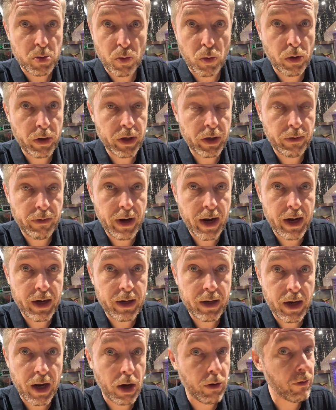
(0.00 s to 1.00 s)
Walking
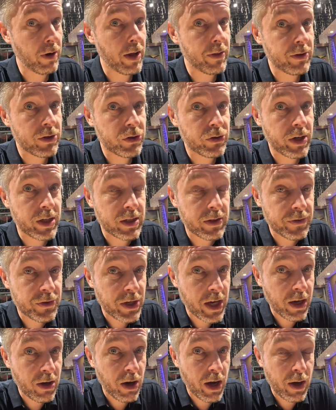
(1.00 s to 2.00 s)
around the streets of
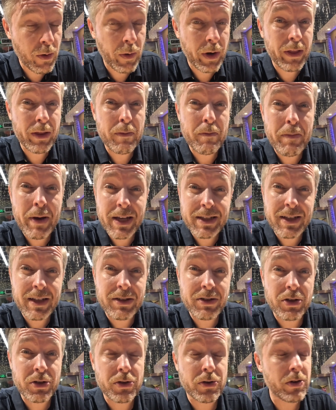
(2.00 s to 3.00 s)
Shanghai, one of the best
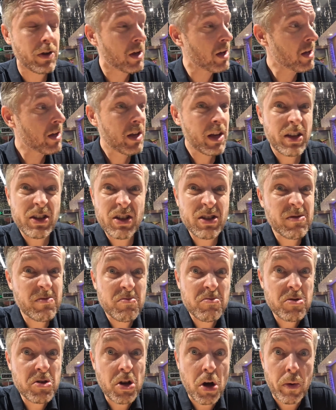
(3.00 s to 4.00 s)
things to do is just
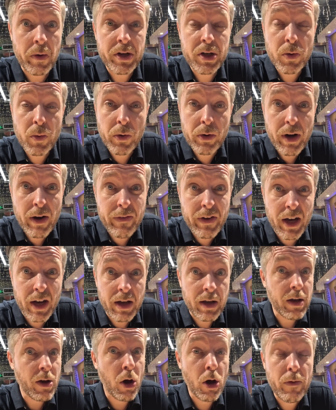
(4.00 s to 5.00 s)
go into wherever.
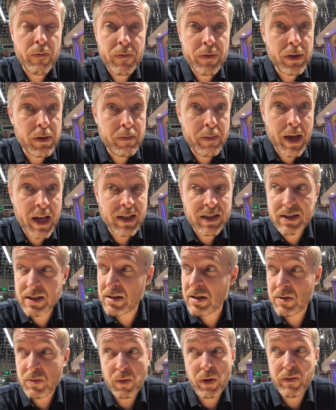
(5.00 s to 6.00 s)
Hope for the
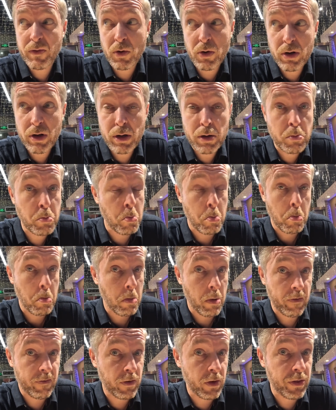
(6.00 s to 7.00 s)
best. We've ordered
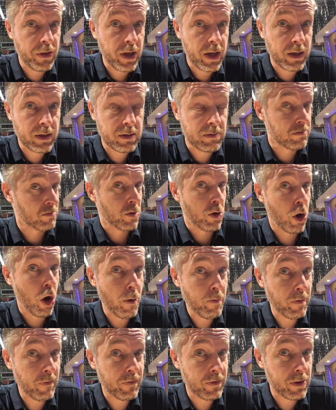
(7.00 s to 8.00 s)
a few things,
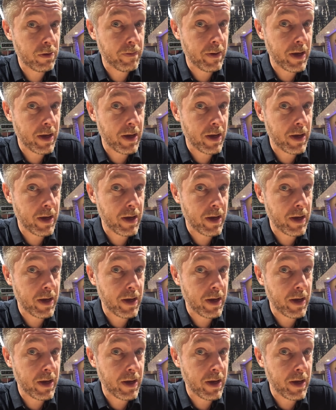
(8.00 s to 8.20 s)
hoping for the